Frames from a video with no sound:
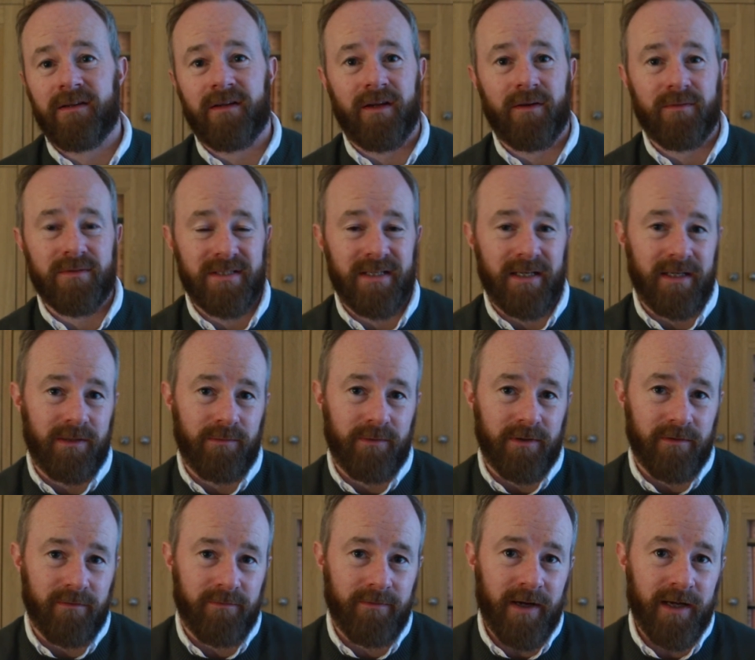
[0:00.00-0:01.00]
I don't see any
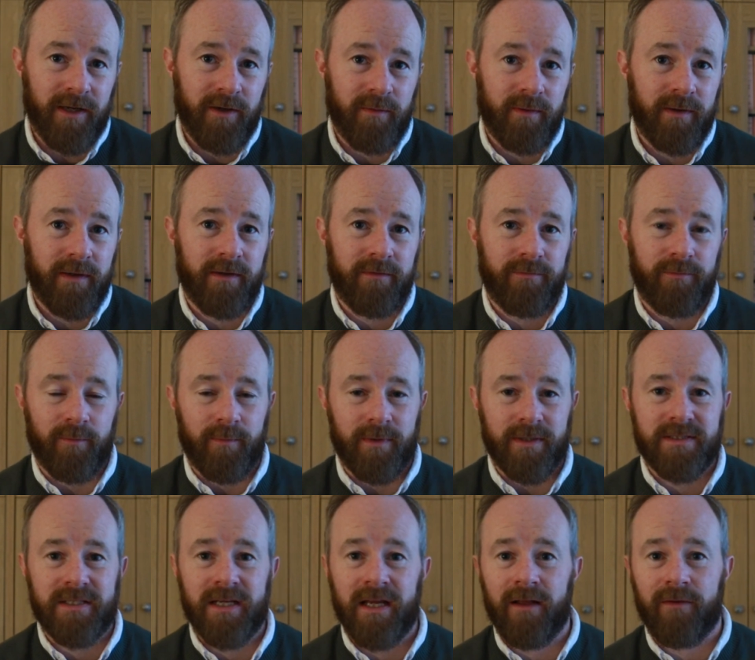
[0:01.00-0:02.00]
real value in it for
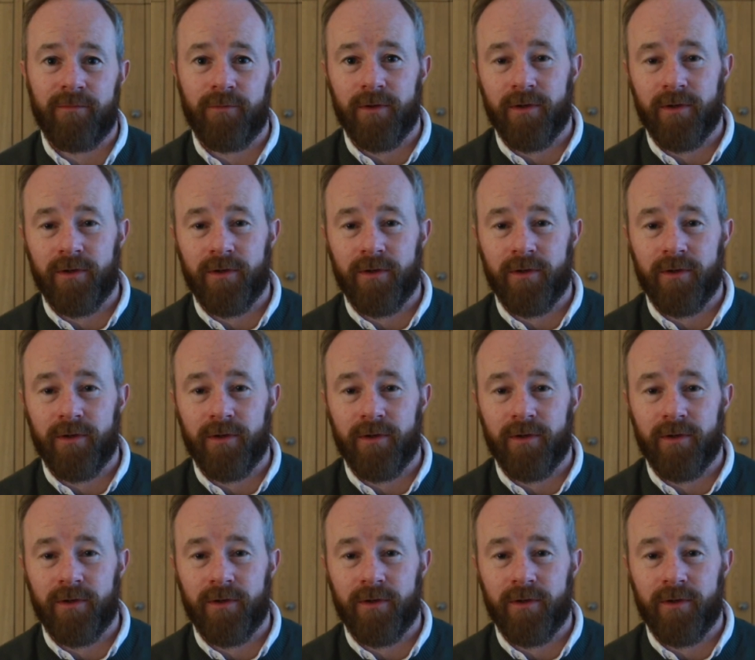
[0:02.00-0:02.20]
myself,